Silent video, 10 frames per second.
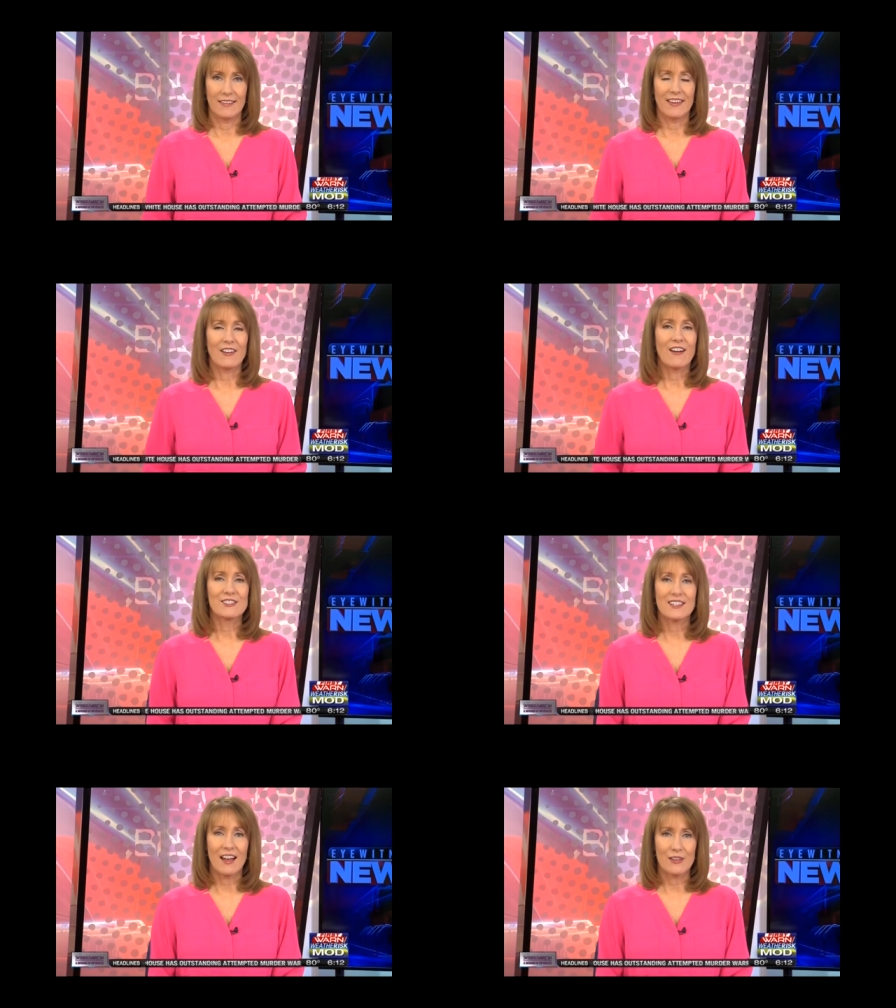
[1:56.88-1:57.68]
there
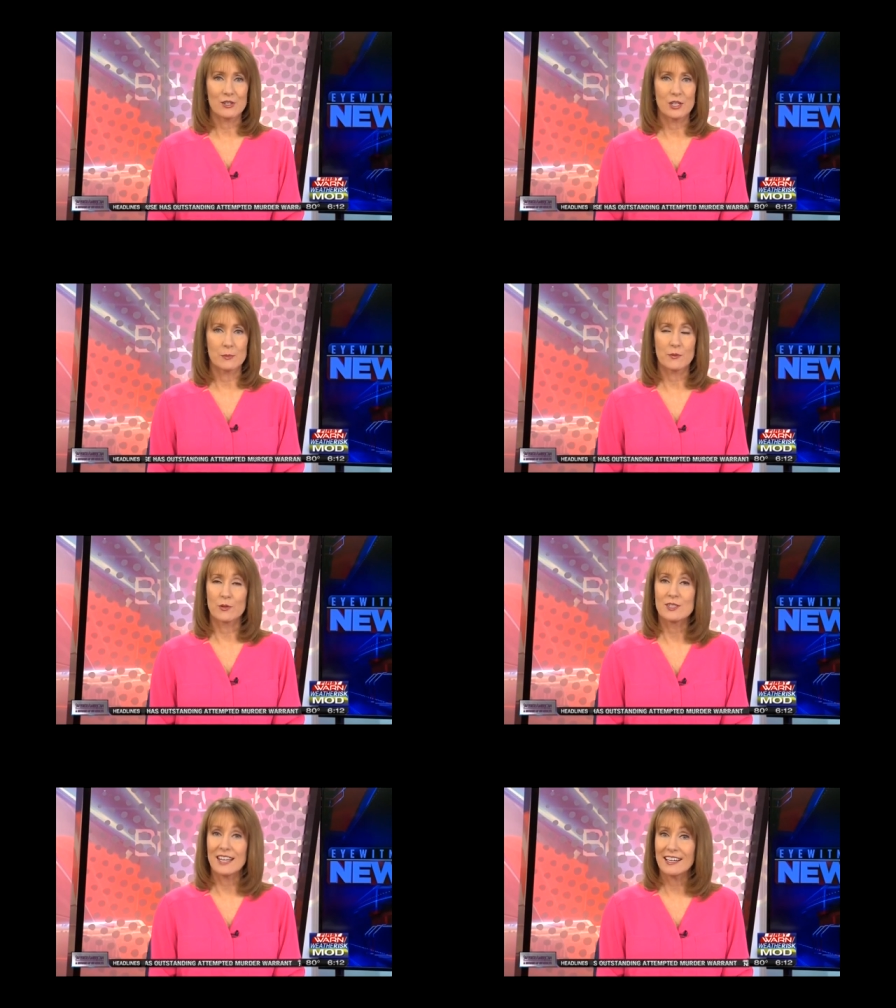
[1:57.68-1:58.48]
are scholarships
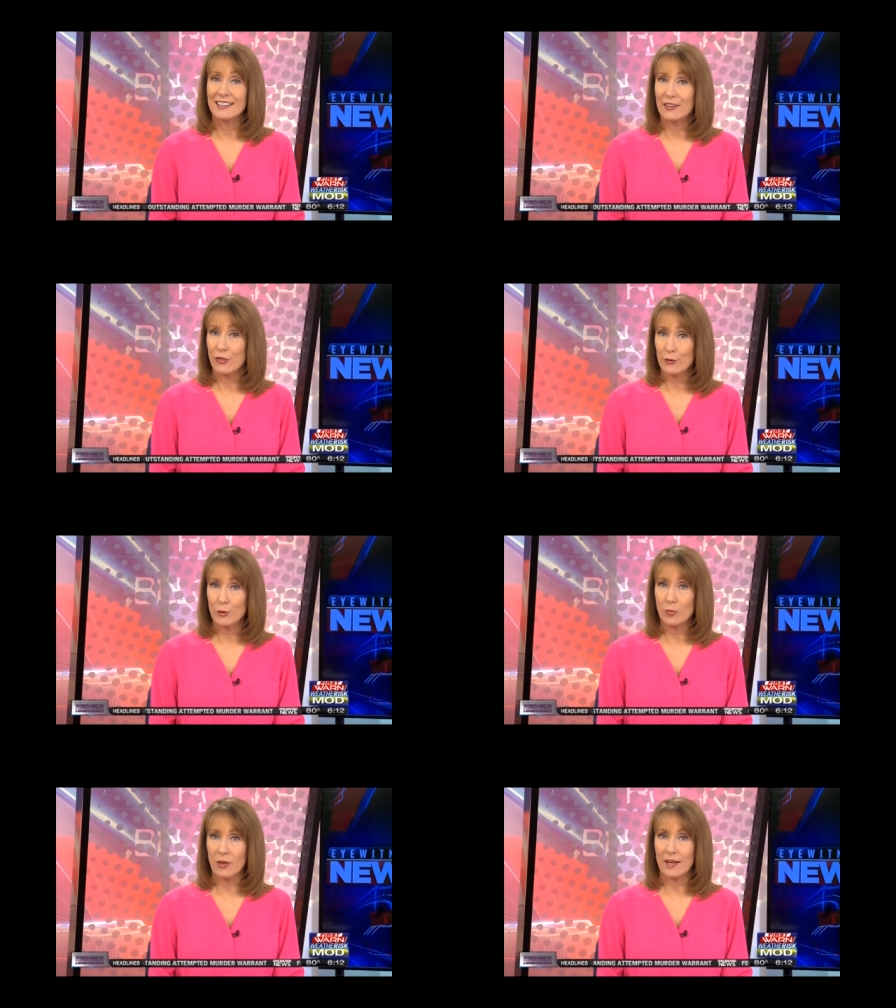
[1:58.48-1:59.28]
for second and
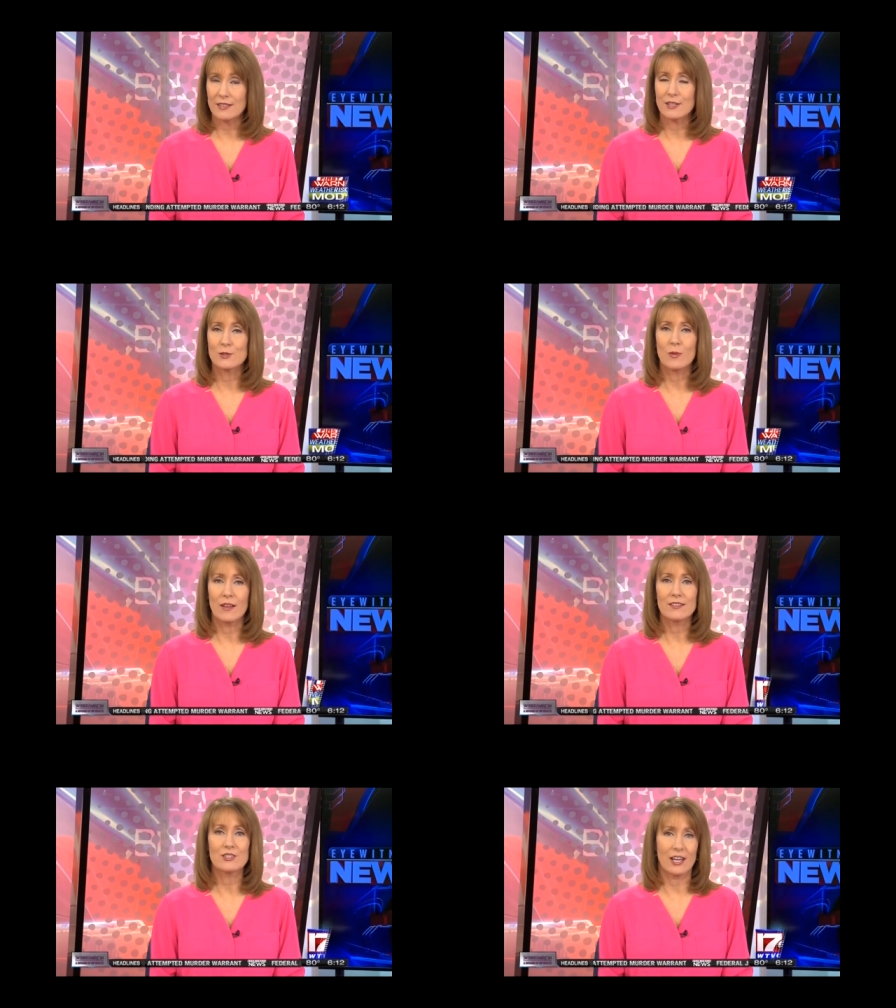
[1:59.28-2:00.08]
third place, as
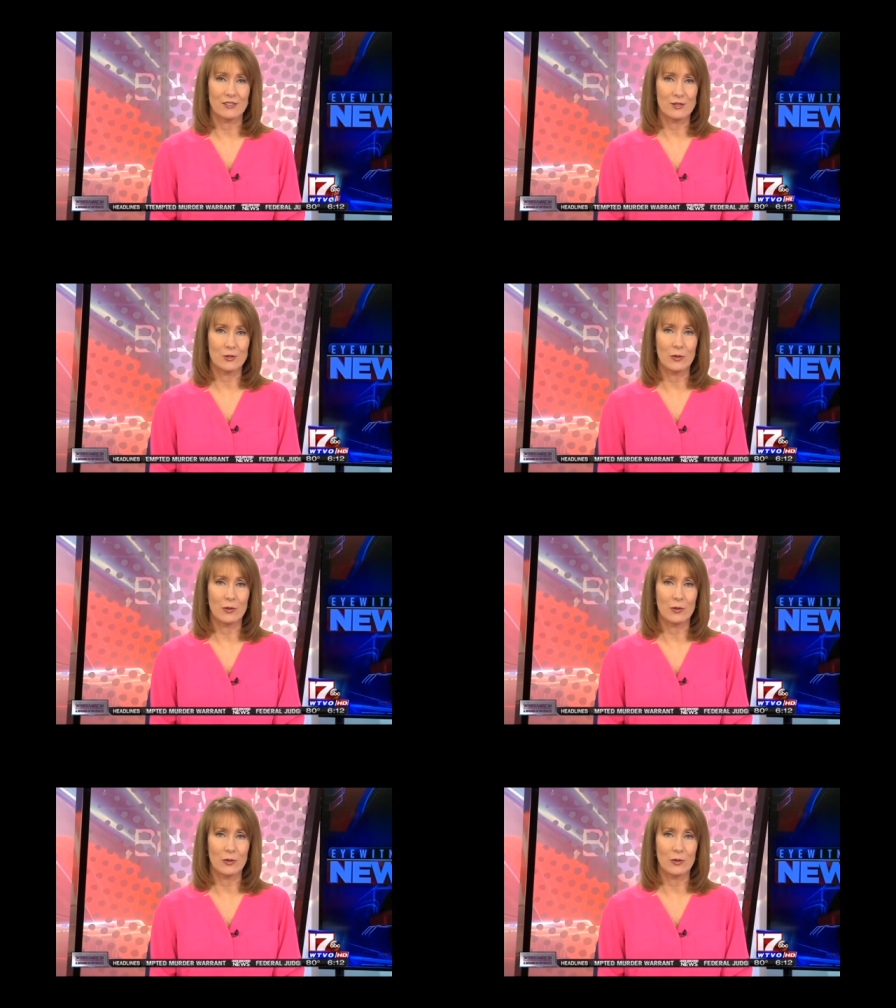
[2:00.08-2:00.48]
well as chances